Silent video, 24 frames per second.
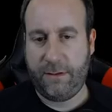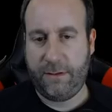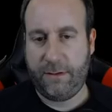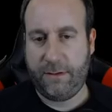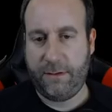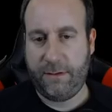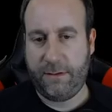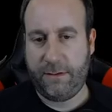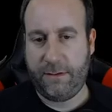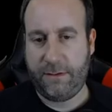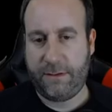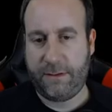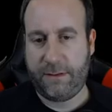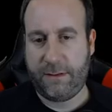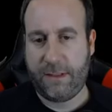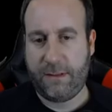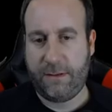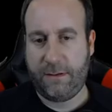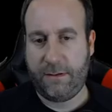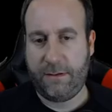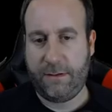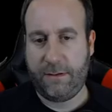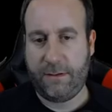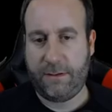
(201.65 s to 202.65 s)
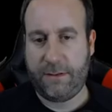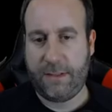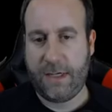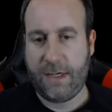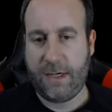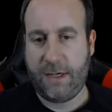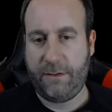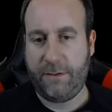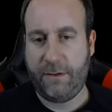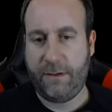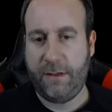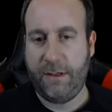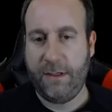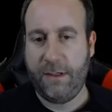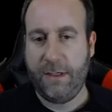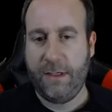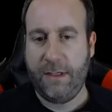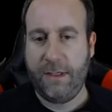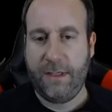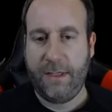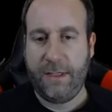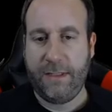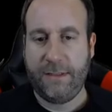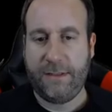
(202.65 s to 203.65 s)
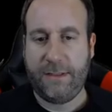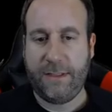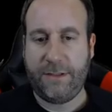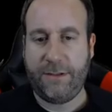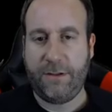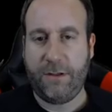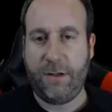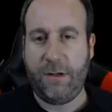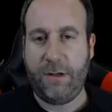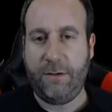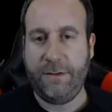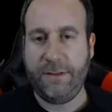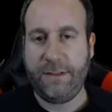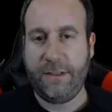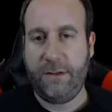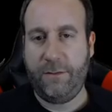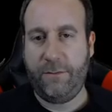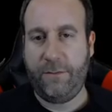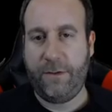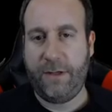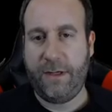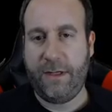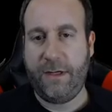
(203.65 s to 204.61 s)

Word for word: the, the tower is that you're always gonna wanna